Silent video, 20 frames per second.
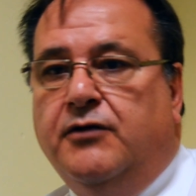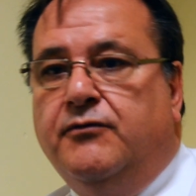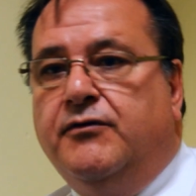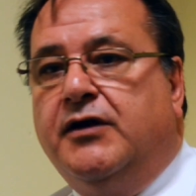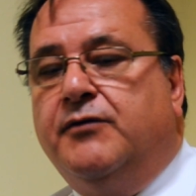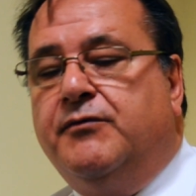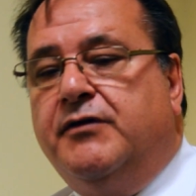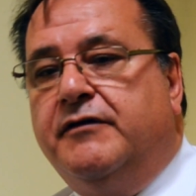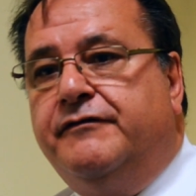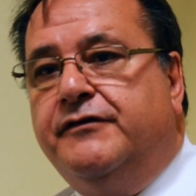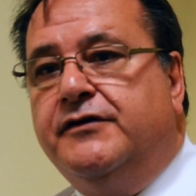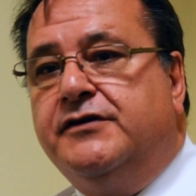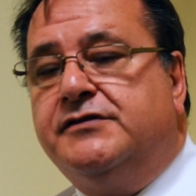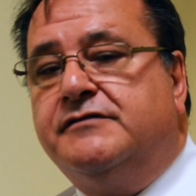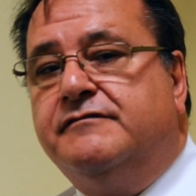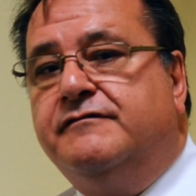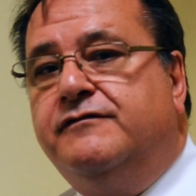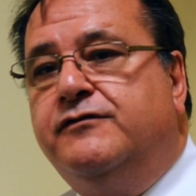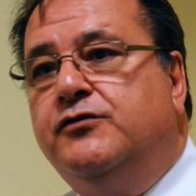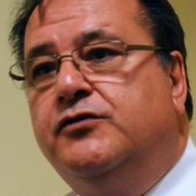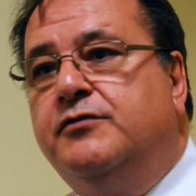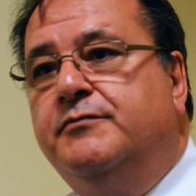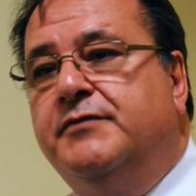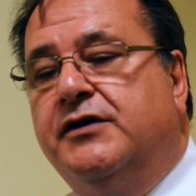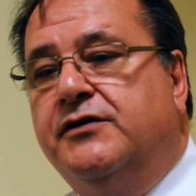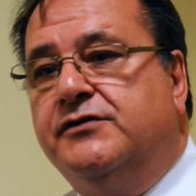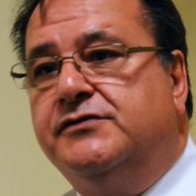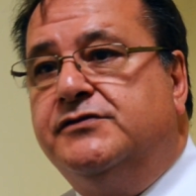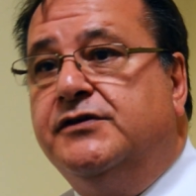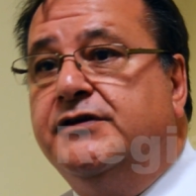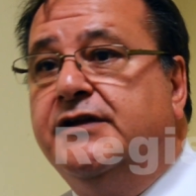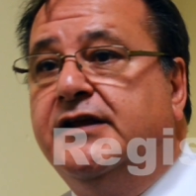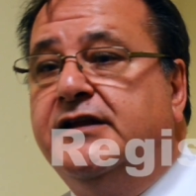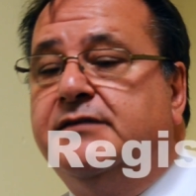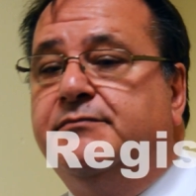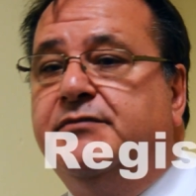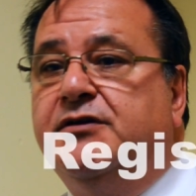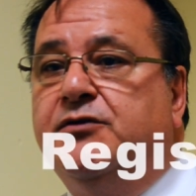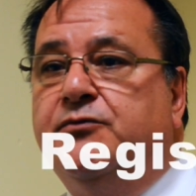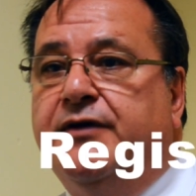Right, well, first and foremost, you need
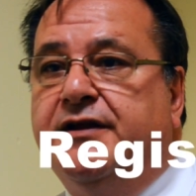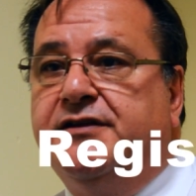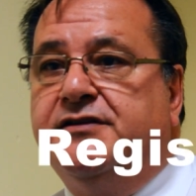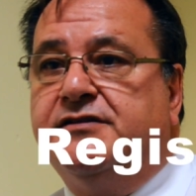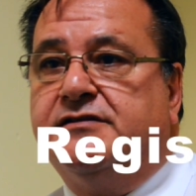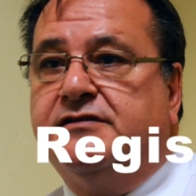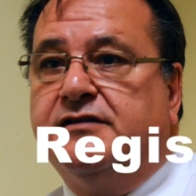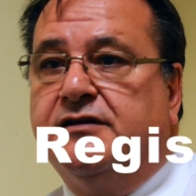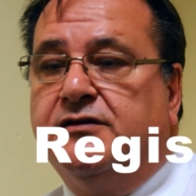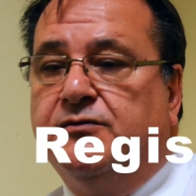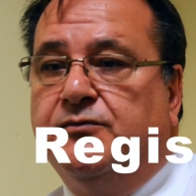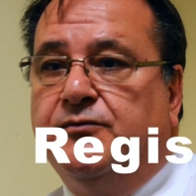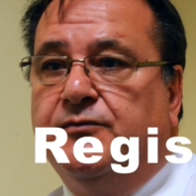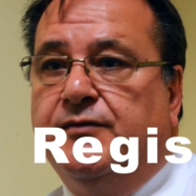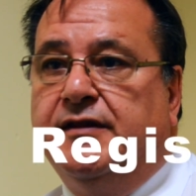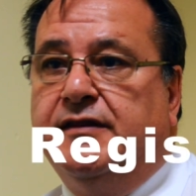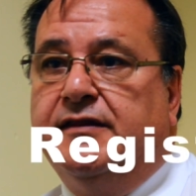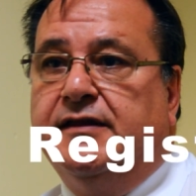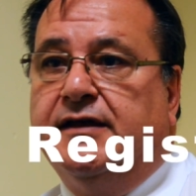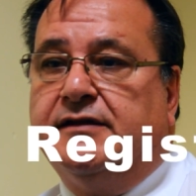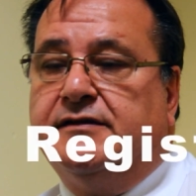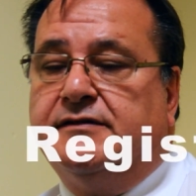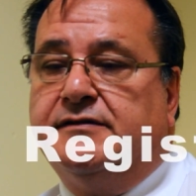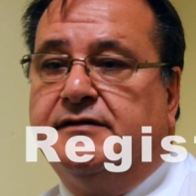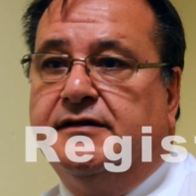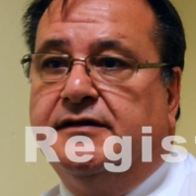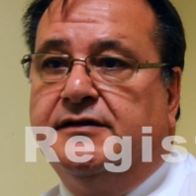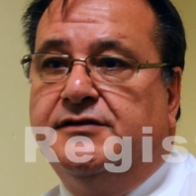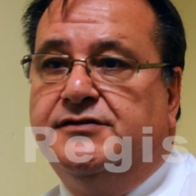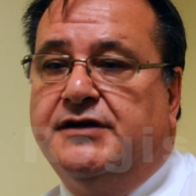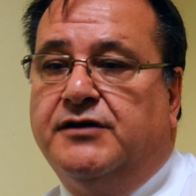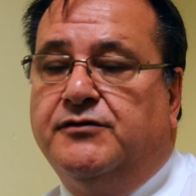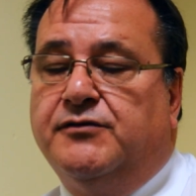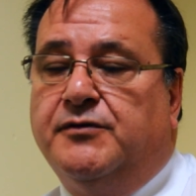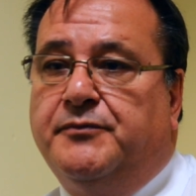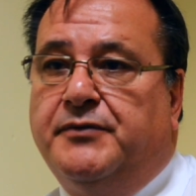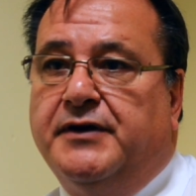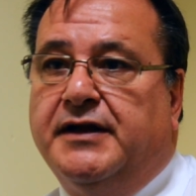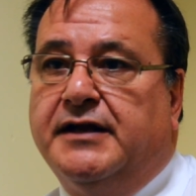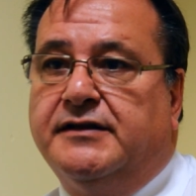to be registered with that
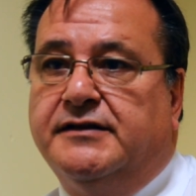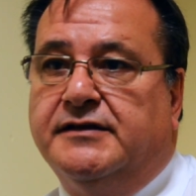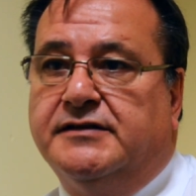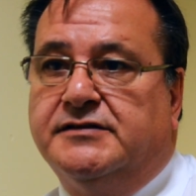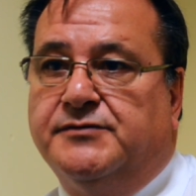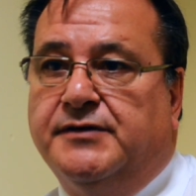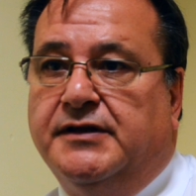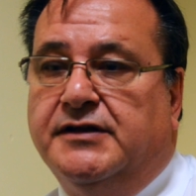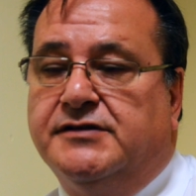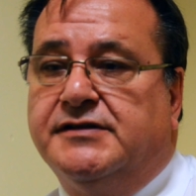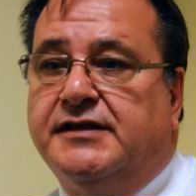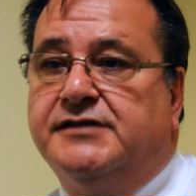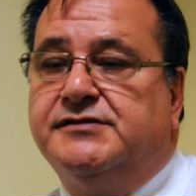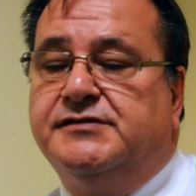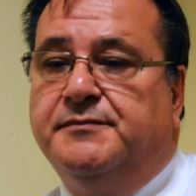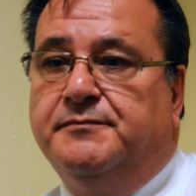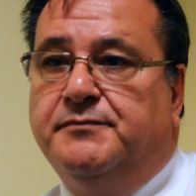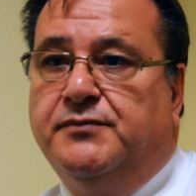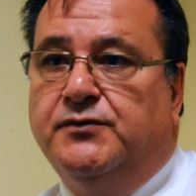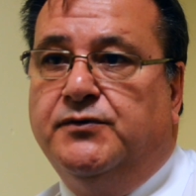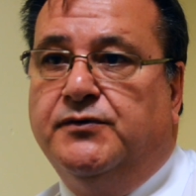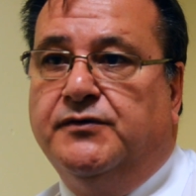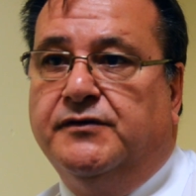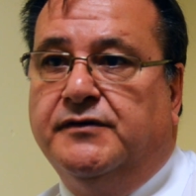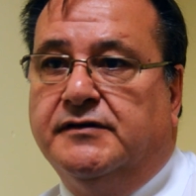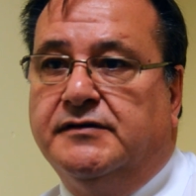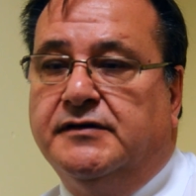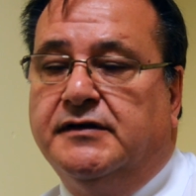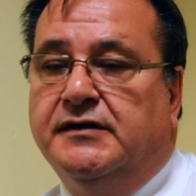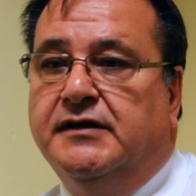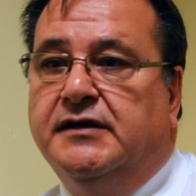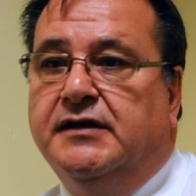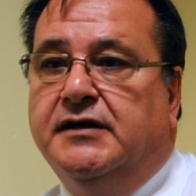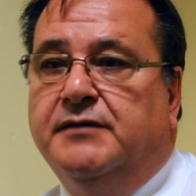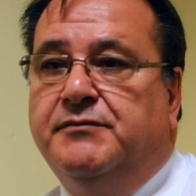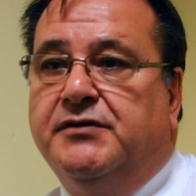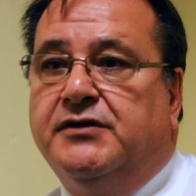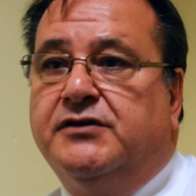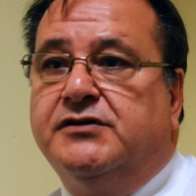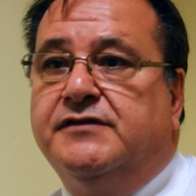general practice really, so that's important,
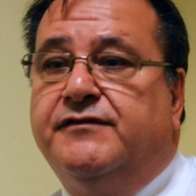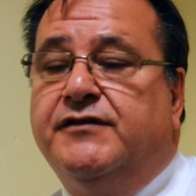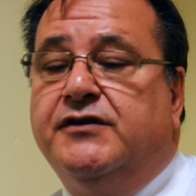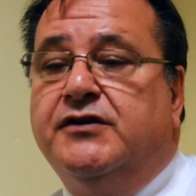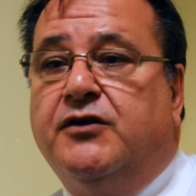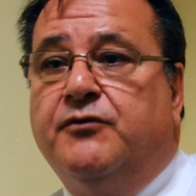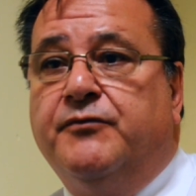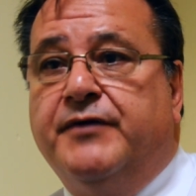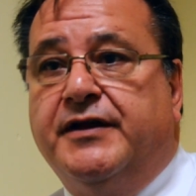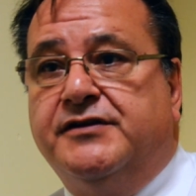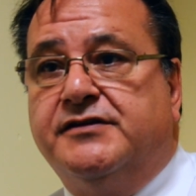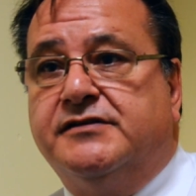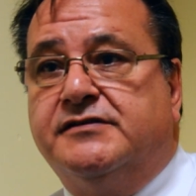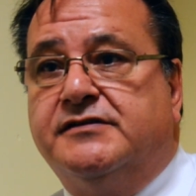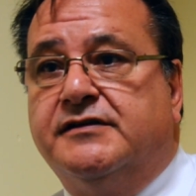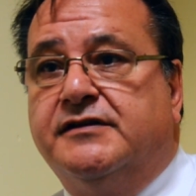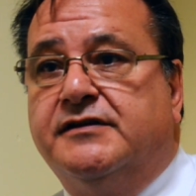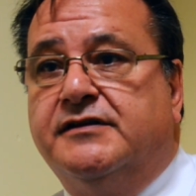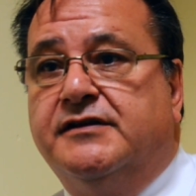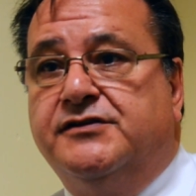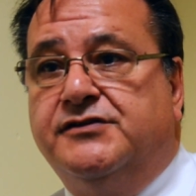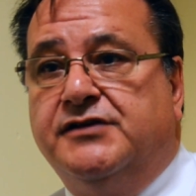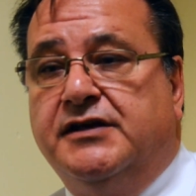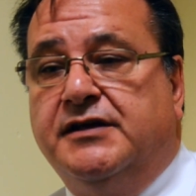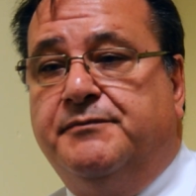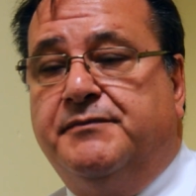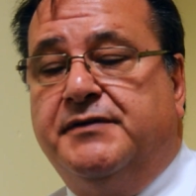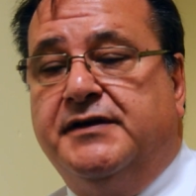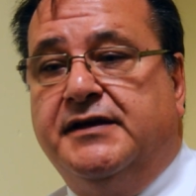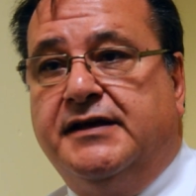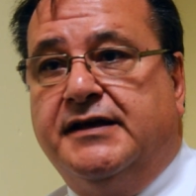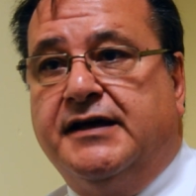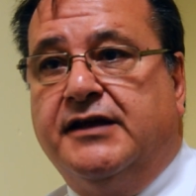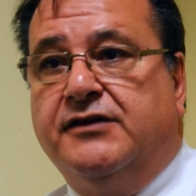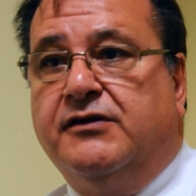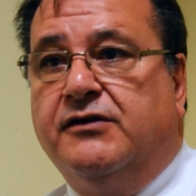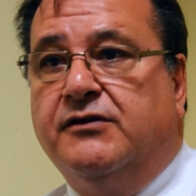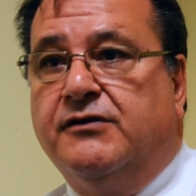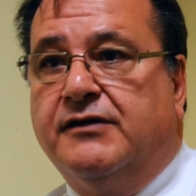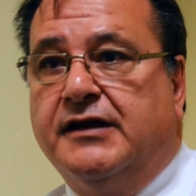because if you're not registered, the GP
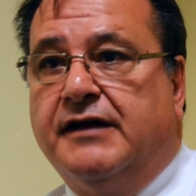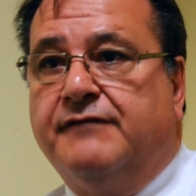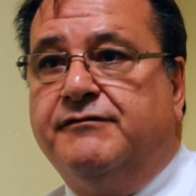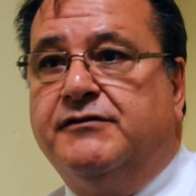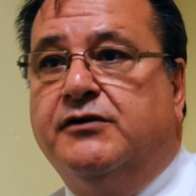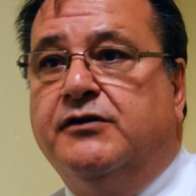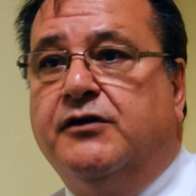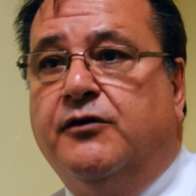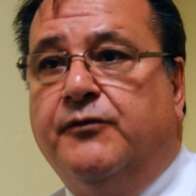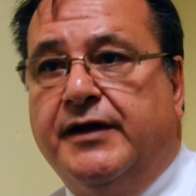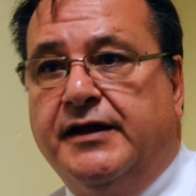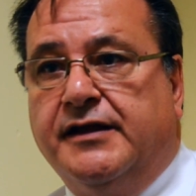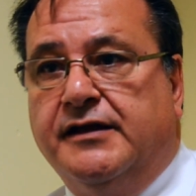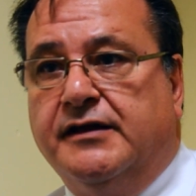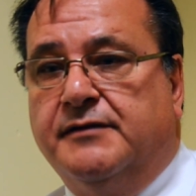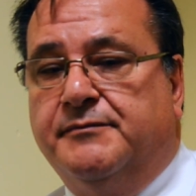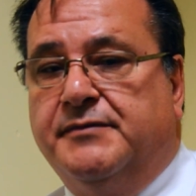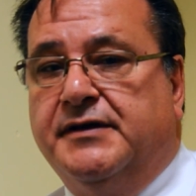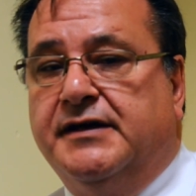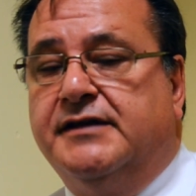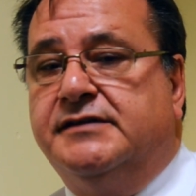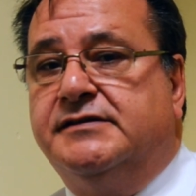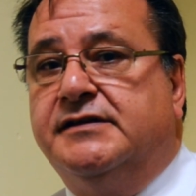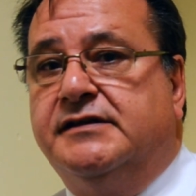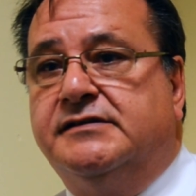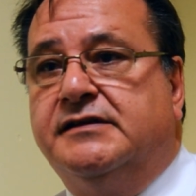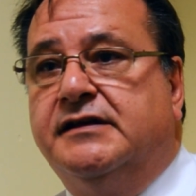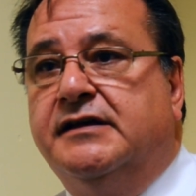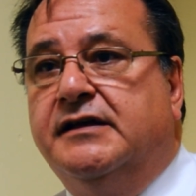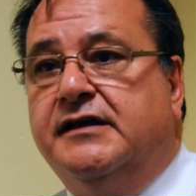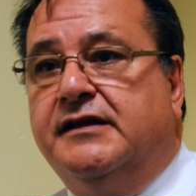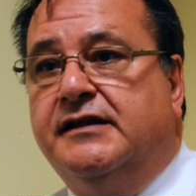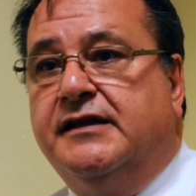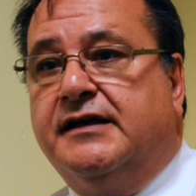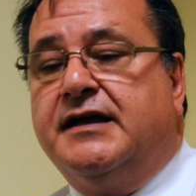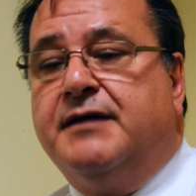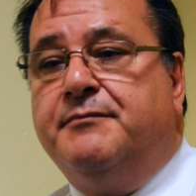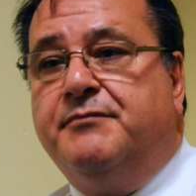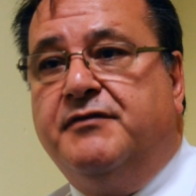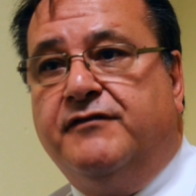cannot look after you on a regular basis.
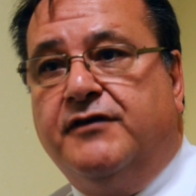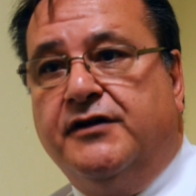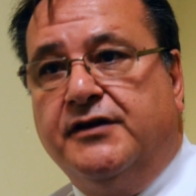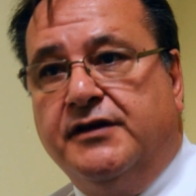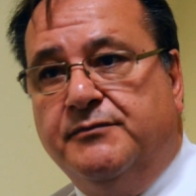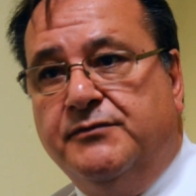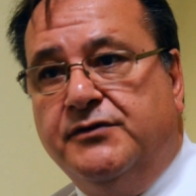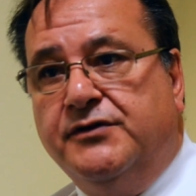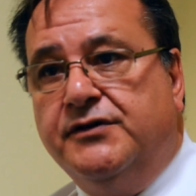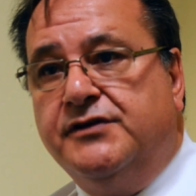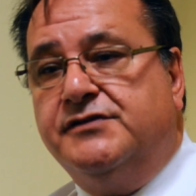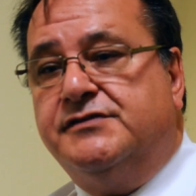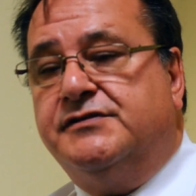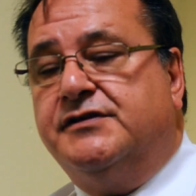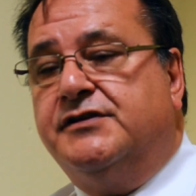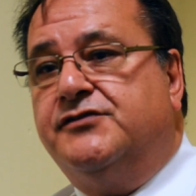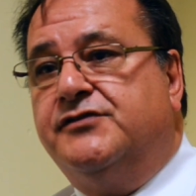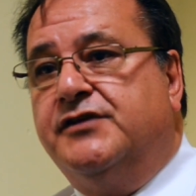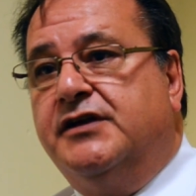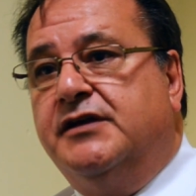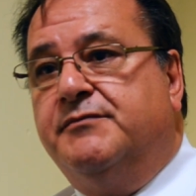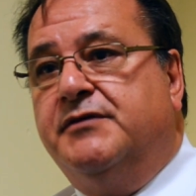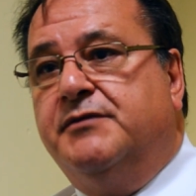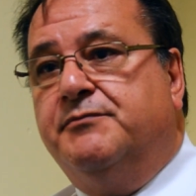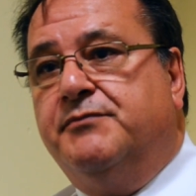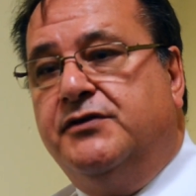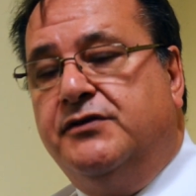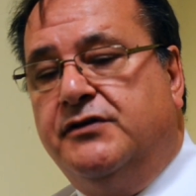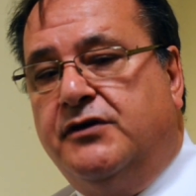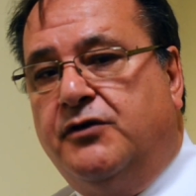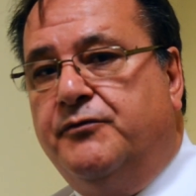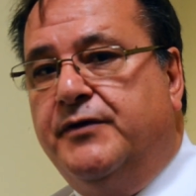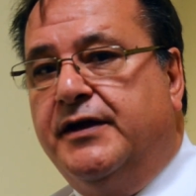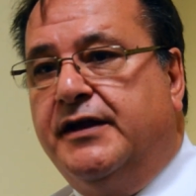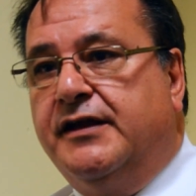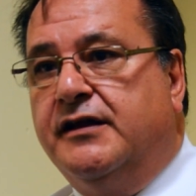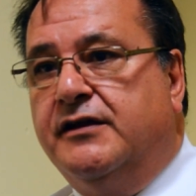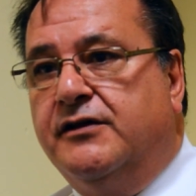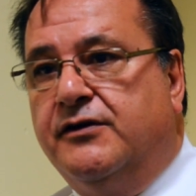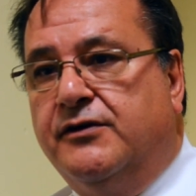They can provide emergency treatment, but not
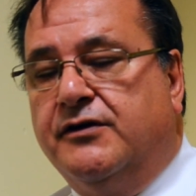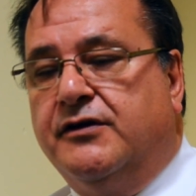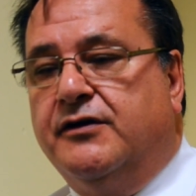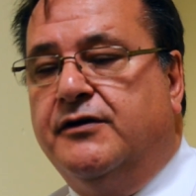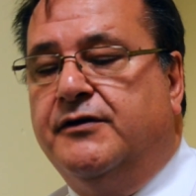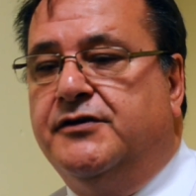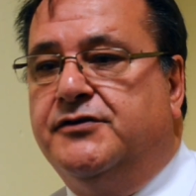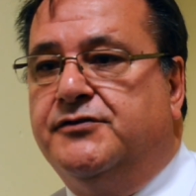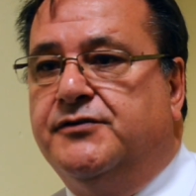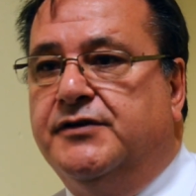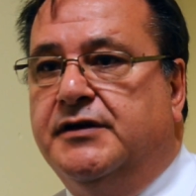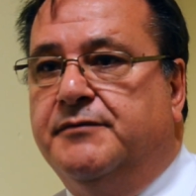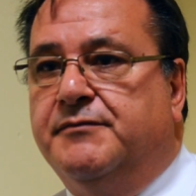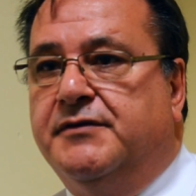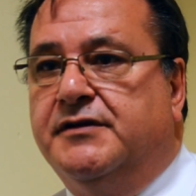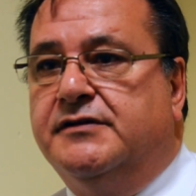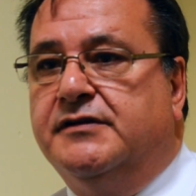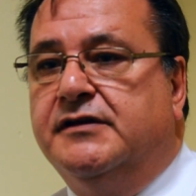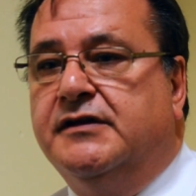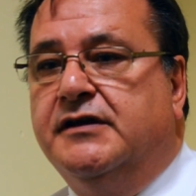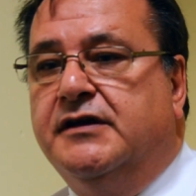regular ongoing treatment.